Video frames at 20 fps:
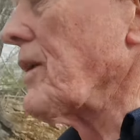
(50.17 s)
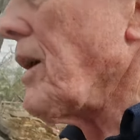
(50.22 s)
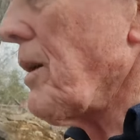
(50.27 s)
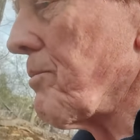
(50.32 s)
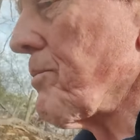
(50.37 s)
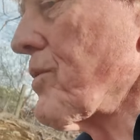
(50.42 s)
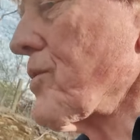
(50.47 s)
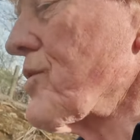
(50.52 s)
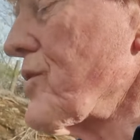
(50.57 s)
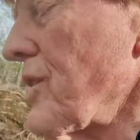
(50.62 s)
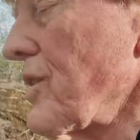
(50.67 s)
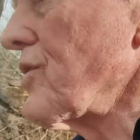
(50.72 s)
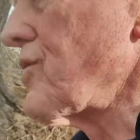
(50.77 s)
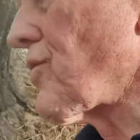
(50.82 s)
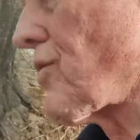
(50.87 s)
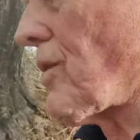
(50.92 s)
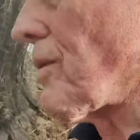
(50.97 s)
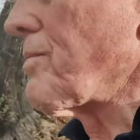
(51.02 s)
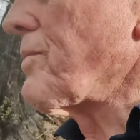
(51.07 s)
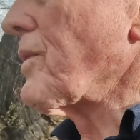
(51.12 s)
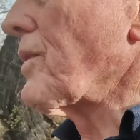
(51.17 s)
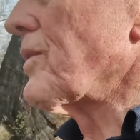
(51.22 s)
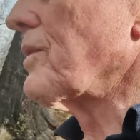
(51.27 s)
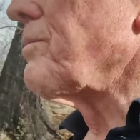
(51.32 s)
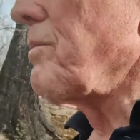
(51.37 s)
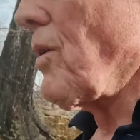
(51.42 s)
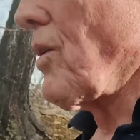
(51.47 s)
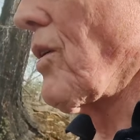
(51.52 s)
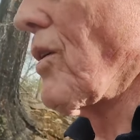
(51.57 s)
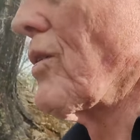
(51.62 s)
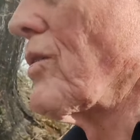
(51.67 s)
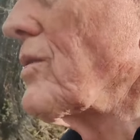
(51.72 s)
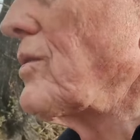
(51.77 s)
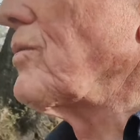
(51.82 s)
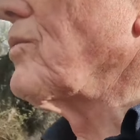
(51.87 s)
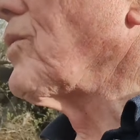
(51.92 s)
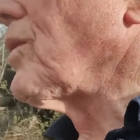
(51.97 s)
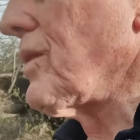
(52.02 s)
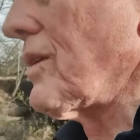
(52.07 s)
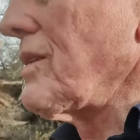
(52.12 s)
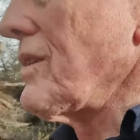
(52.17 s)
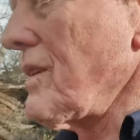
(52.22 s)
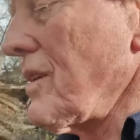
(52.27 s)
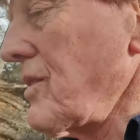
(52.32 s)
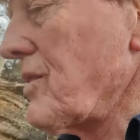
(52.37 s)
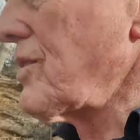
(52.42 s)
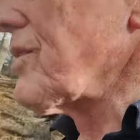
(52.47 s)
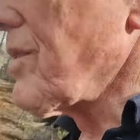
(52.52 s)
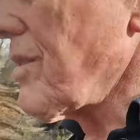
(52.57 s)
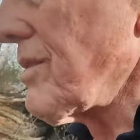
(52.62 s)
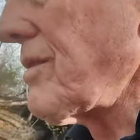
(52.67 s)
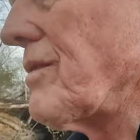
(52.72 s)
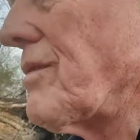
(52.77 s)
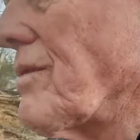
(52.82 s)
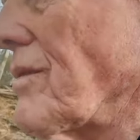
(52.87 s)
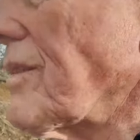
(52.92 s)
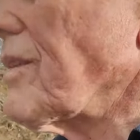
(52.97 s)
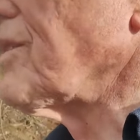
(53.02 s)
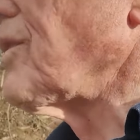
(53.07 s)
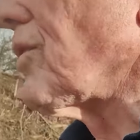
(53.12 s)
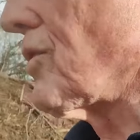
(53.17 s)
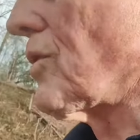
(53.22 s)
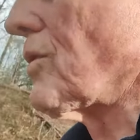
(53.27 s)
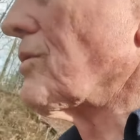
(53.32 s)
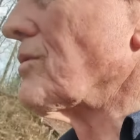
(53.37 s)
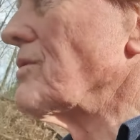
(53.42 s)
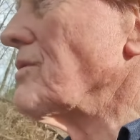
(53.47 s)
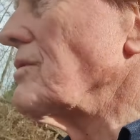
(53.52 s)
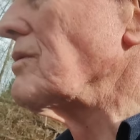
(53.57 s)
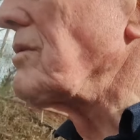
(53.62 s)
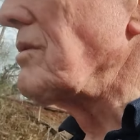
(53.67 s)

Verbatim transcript: a procedure up there tomorrow, one of these, you know,